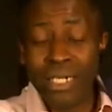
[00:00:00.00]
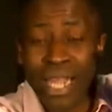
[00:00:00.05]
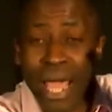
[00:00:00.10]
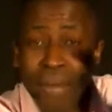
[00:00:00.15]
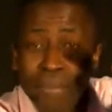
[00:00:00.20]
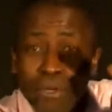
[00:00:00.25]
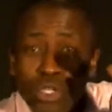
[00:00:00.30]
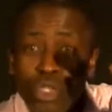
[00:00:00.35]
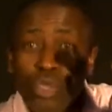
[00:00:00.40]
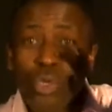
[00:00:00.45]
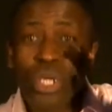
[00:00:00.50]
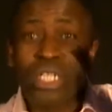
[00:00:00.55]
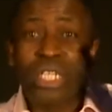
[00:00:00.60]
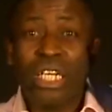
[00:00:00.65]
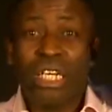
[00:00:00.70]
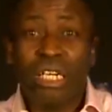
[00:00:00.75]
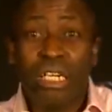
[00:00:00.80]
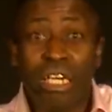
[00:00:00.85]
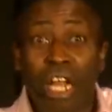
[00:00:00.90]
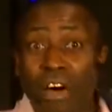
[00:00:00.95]

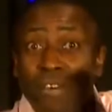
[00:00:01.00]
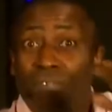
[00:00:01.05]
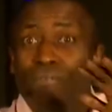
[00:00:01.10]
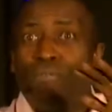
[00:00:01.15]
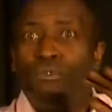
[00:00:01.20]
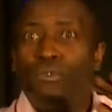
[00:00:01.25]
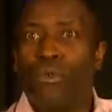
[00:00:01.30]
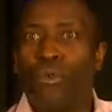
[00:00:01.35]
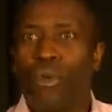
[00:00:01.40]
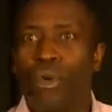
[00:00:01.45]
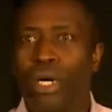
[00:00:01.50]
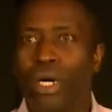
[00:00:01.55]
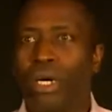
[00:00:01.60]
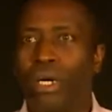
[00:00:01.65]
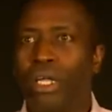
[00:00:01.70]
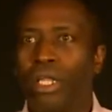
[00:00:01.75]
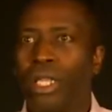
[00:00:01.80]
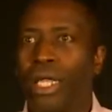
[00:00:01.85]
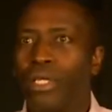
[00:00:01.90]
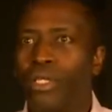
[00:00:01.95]
demonstrating love for one
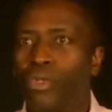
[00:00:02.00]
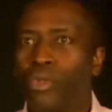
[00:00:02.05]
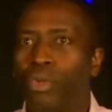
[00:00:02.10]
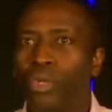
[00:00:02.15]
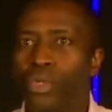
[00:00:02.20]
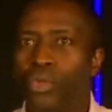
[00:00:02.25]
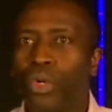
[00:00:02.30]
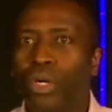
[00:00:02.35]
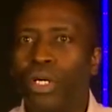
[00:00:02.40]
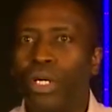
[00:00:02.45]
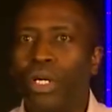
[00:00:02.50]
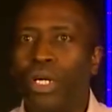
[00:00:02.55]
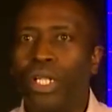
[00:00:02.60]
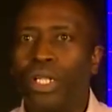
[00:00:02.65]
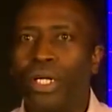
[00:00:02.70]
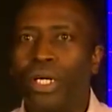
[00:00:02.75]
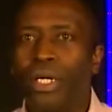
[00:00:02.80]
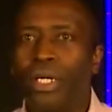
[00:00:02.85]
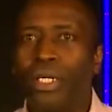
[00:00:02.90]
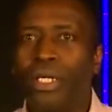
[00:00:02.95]
another and towards one
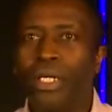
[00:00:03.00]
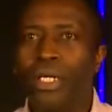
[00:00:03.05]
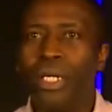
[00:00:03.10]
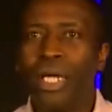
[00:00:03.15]
another.